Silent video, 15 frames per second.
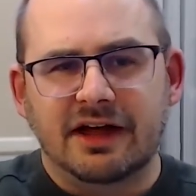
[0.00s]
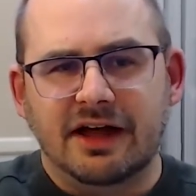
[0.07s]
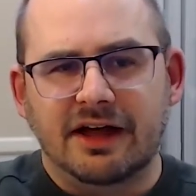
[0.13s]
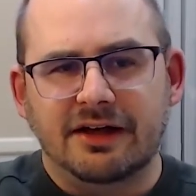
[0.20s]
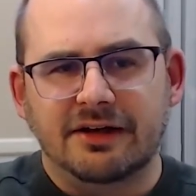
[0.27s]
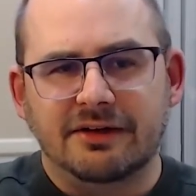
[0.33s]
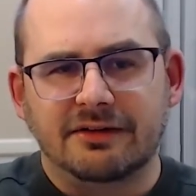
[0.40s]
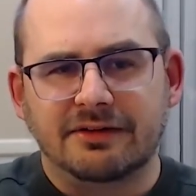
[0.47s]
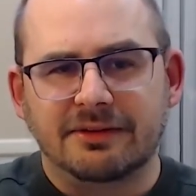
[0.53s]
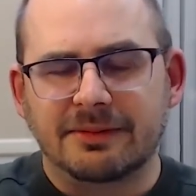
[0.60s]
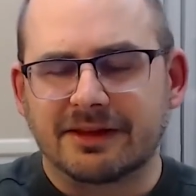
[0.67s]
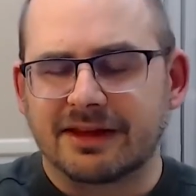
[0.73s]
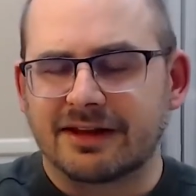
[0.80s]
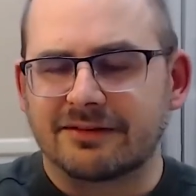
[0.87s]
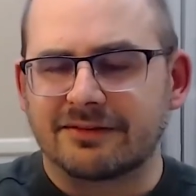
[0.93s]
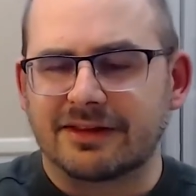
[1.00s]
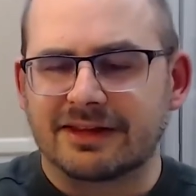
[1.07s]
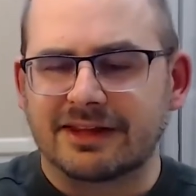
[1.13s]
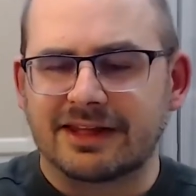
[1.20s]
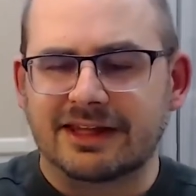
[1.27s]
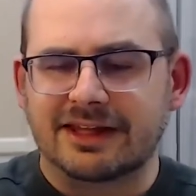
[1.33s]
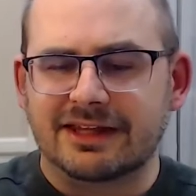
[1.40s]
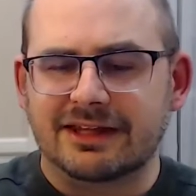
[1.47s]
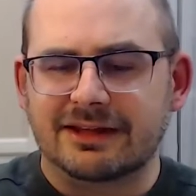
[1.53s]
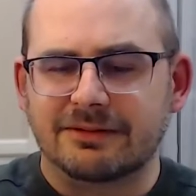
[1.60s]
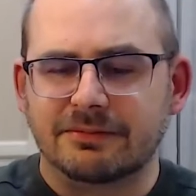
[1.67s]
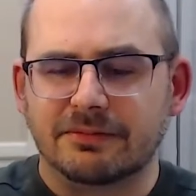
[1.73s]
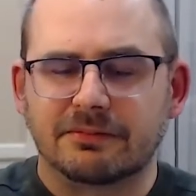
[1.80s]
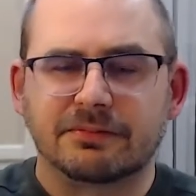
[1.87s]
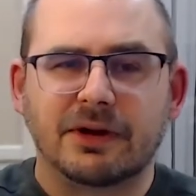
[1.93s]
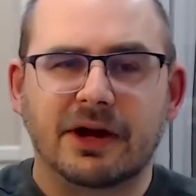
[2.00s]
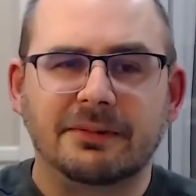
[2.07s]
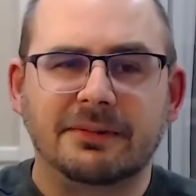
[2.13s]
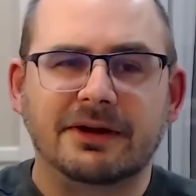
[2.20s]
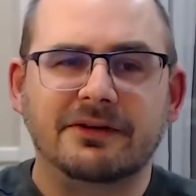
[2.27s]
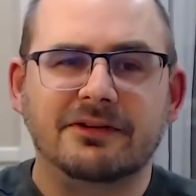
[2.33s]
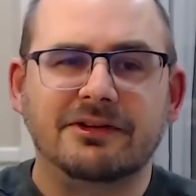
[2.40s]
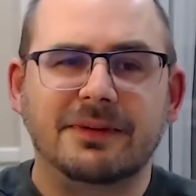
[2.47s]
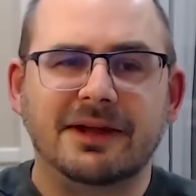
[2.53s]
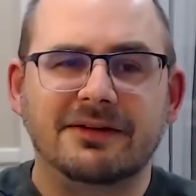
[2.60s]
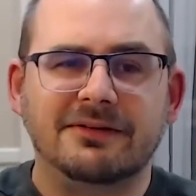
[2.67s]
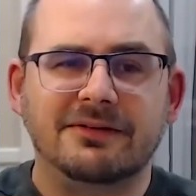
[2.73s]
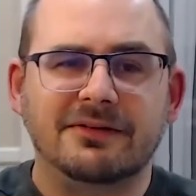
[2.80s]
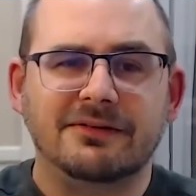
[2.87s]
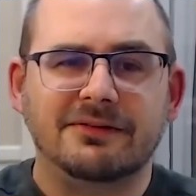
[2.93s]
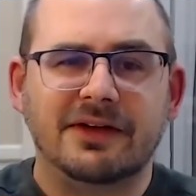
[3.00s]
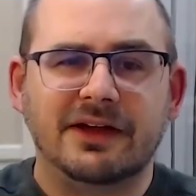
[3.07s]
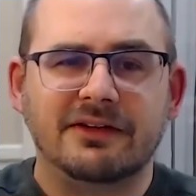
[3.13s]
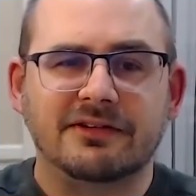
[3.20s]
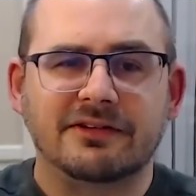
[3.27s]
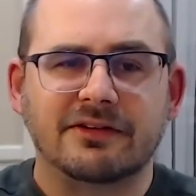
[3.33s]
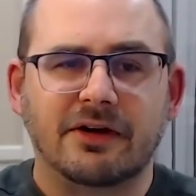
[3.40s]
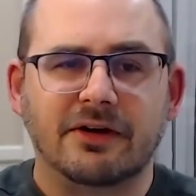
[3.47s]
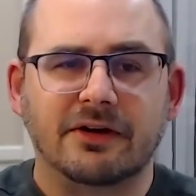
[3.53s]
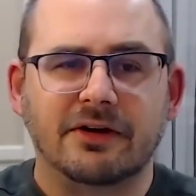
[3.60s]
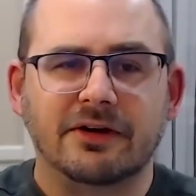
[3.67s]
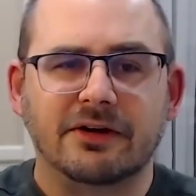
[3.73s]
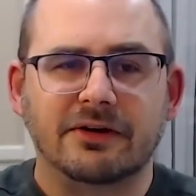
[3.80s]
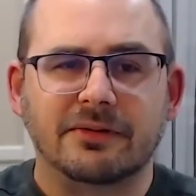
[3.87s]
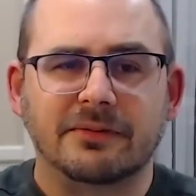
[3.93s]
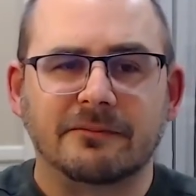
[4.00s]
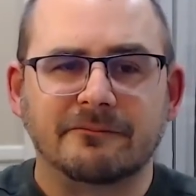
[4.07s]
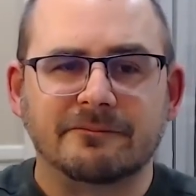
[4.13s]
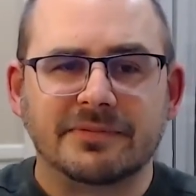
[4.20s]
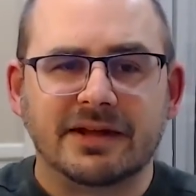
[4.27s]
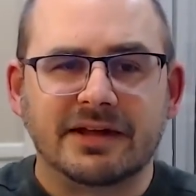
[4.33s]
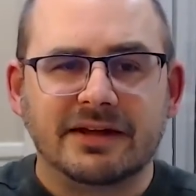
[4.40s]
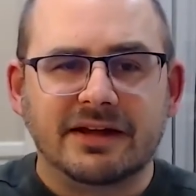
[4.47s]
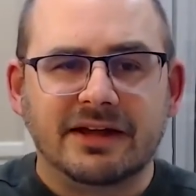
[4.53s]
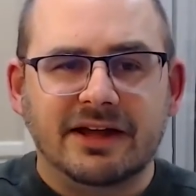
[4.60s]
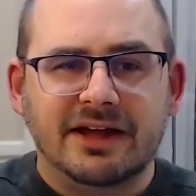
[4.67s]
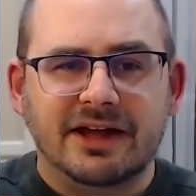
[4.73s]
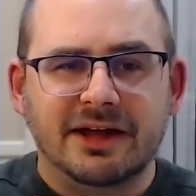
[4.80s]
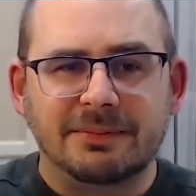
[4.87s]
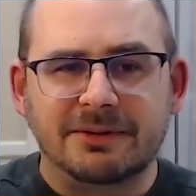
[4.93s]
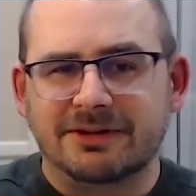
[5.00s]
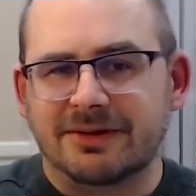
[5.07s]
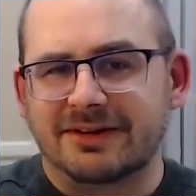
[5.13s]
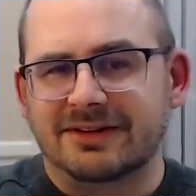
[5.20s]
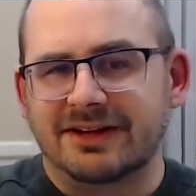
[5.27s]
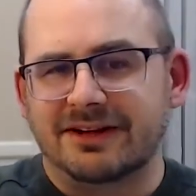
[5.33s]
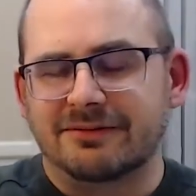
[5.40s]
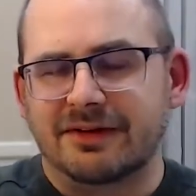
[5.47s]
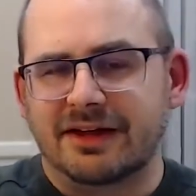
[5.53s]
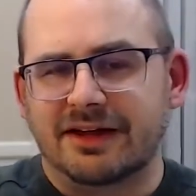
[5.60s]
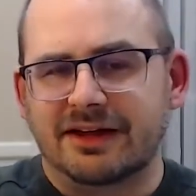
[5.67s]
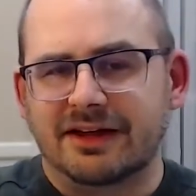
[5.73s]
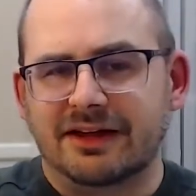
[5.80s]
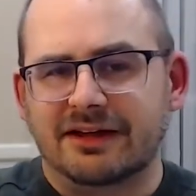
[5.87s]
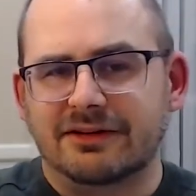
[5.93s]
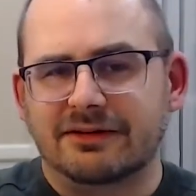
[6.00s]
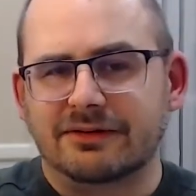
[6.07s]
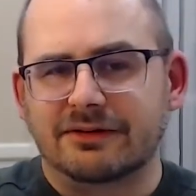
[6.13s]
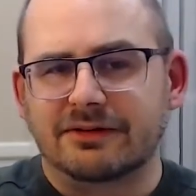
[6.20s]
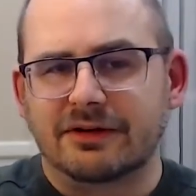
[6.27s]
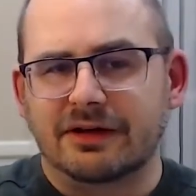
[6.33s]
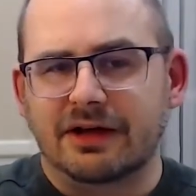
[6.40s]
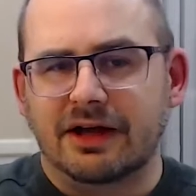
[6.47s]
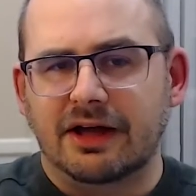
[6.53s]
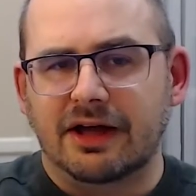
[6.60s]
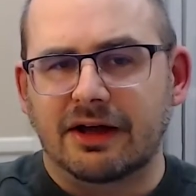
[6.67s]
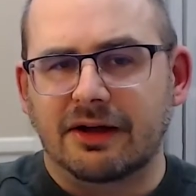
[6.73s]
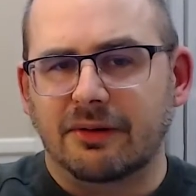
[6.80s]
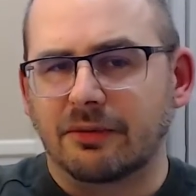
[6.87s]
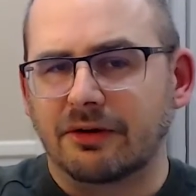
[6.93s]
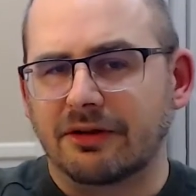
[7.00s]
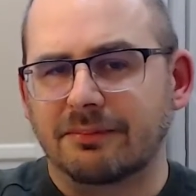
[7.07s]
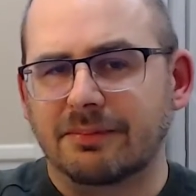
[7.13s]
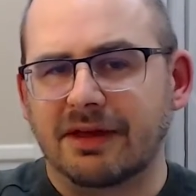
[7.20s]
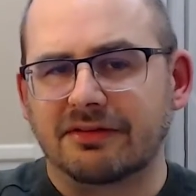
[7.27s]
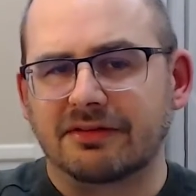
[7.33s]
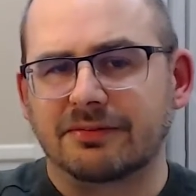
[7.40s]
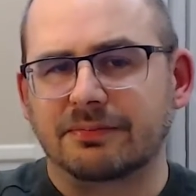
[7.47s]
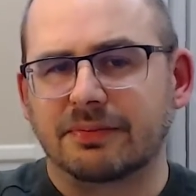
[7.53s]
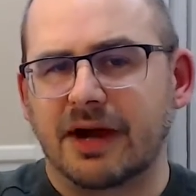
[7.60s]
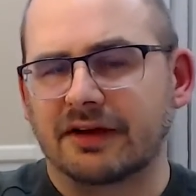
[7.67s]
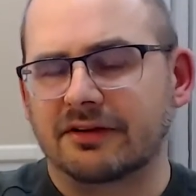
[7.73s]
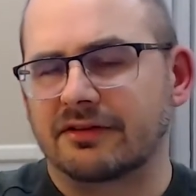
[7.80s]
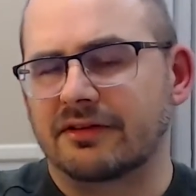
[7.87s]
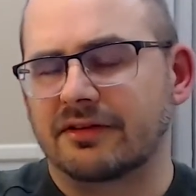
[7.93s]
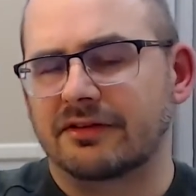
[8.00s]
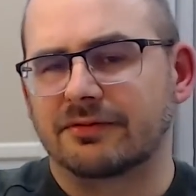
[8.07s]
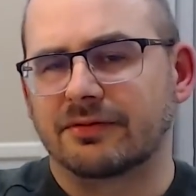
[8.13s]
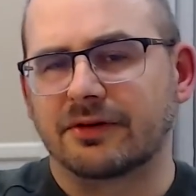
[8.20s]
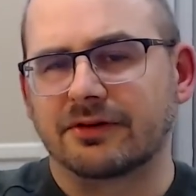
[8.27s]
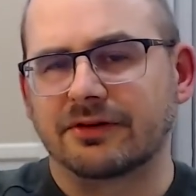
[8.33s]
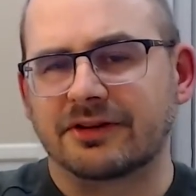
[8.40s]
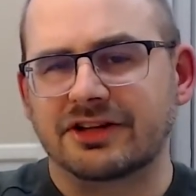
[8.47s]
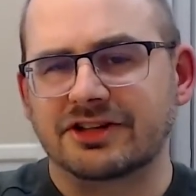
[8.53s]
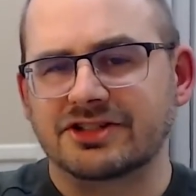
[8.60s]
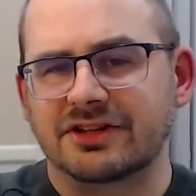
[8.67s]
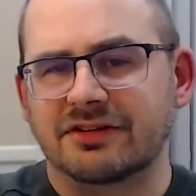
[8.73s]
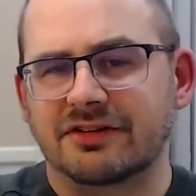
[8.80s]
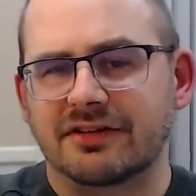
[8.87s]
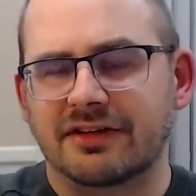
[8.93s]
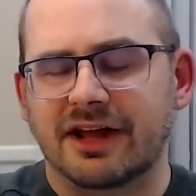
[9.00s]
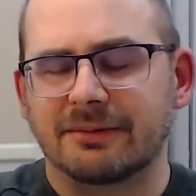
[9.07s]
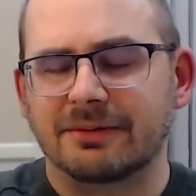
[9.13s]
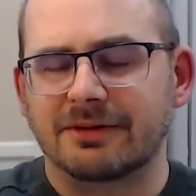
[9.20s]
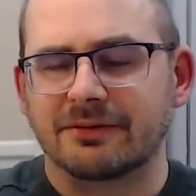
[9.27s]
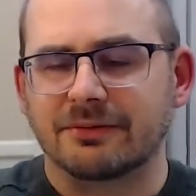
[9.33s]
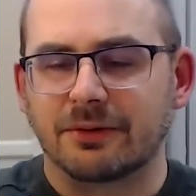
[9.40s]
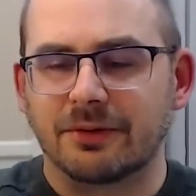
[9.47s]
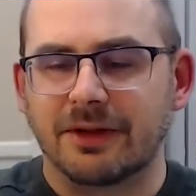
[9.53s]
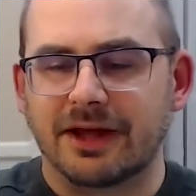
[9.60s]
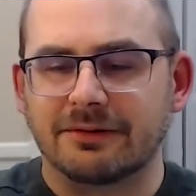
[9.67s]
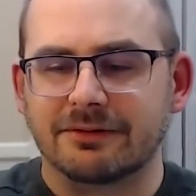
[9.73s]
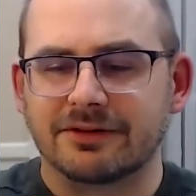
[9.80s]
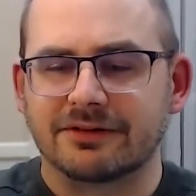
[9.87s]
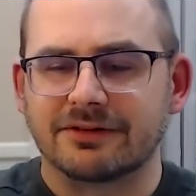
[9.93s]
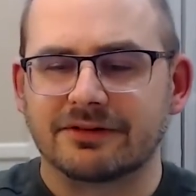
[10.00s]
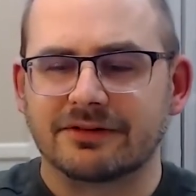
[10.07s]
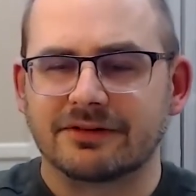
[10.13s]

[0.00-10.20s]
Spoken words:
some of the kind of the key problem areas you may face are helping to identify what are the best practices for clinicians and helping to roll out